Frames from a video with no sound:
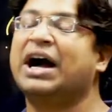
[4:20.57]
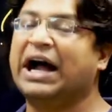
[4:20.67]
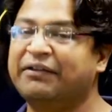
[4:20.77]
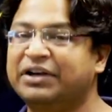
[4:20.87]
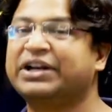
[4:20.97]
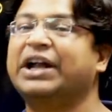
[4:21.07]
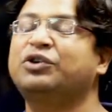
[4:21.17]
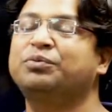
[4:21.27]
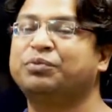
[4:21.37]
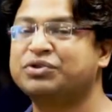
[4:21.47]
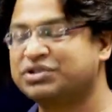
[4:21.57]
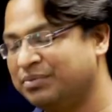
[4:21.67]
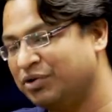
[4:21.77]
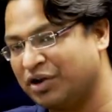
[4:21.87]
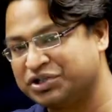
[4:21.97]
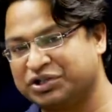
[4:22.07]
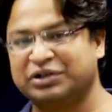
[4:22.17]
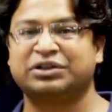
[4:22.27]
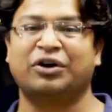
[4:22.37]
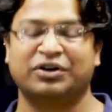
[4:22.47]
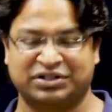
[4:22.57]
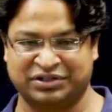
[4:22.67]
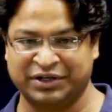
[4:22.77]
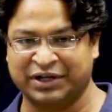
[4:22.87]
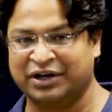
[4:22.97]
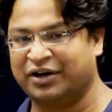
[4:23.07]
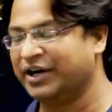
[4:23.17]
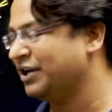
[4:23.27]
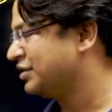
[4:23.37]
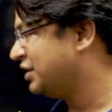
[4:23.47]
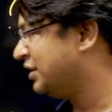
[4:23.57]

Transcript: I will try to put some logical thoughts. All right,